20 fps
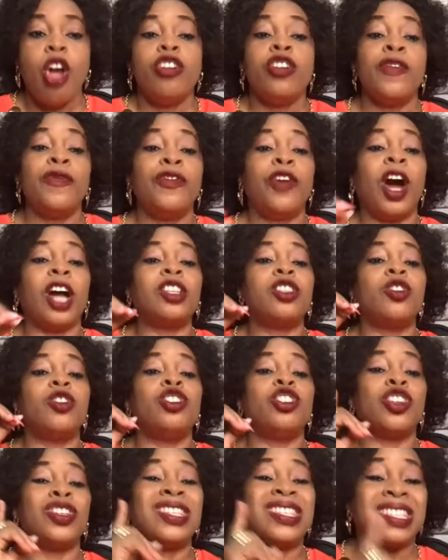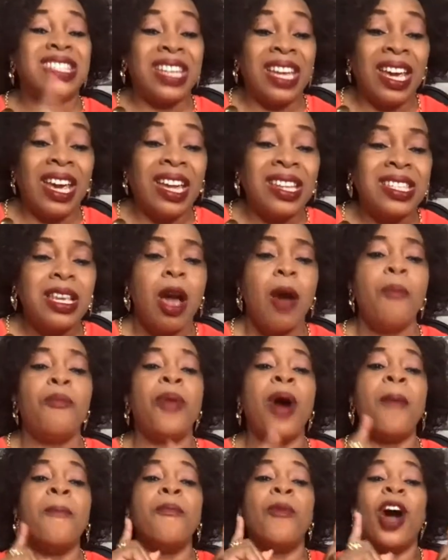You've got to just see it,
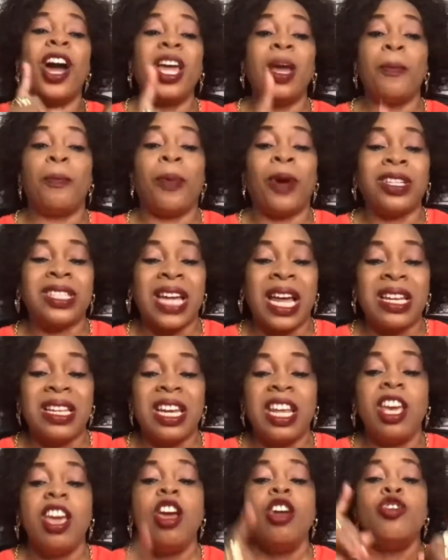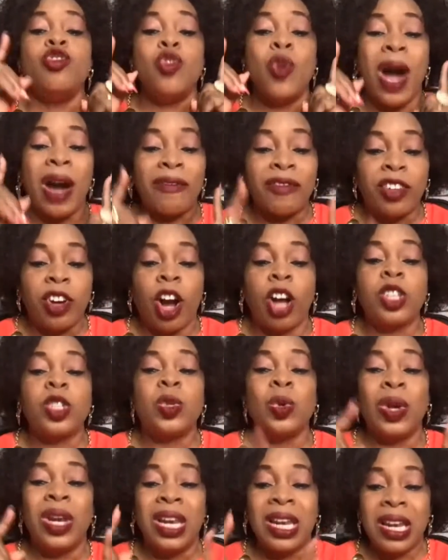but more importantly, you have got
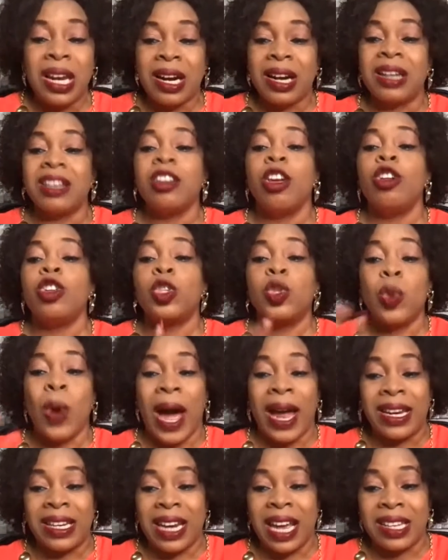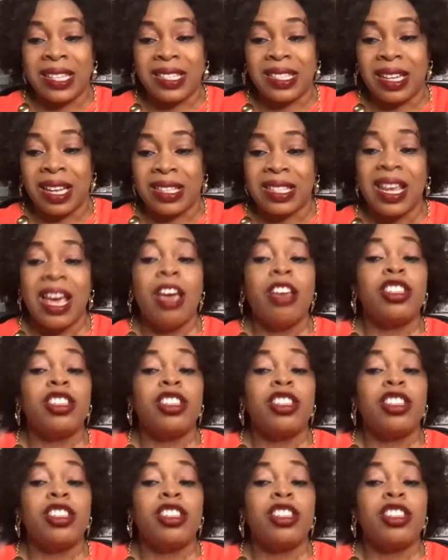to learn to harness it.